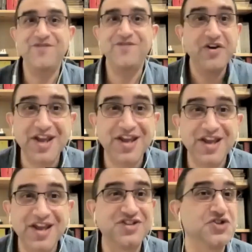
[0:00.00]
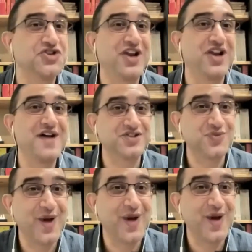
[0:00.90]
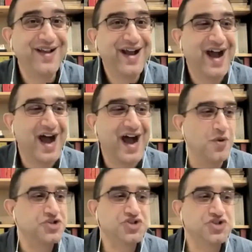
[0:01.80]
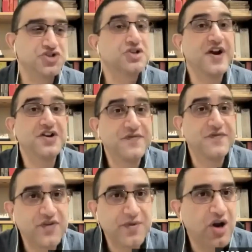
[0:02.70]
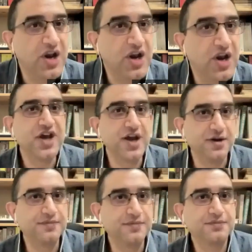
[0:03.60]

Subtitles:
very thick institutional lives as well, which is very different from our lives today.